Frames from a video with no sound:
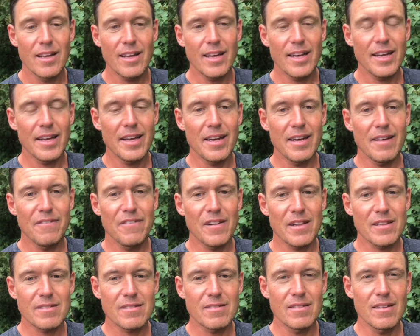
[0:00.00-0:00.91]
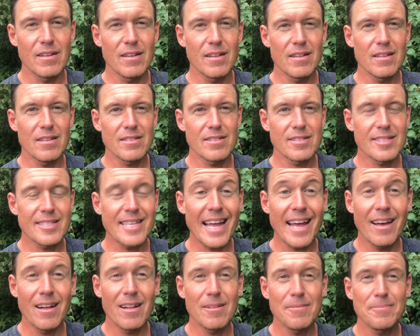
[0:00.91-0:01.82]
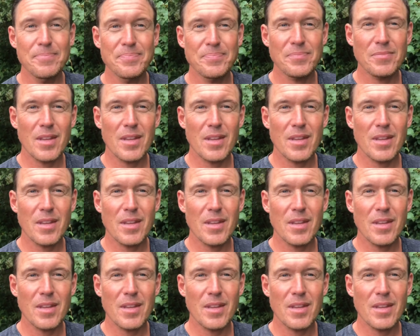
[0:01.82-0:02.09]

Uh, felt stale,